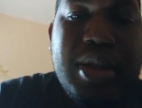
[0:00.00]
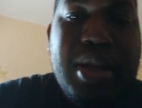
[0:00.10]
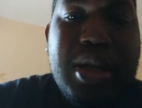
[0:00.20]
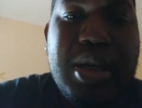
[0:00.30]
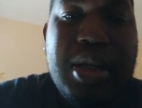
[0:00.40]

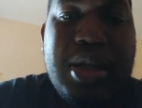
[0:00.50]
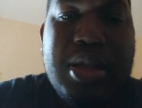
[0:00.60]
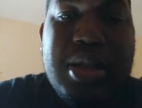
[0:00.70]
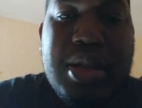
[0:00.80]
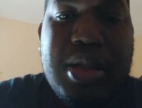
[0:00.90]
I
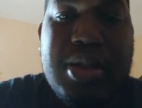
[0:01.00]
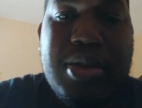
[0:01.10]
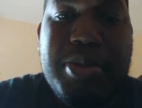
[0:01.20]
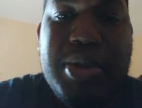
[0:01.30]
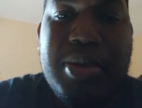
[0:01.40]
saw
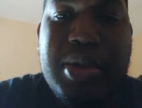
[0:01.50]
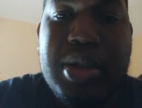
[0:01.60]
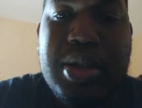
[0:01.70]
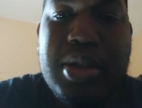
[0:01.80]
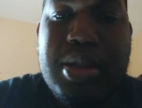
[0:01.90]
me do it,
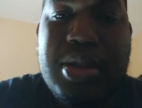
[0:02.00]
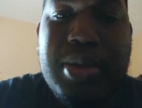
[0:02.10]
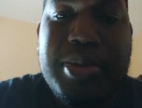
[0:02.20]
chop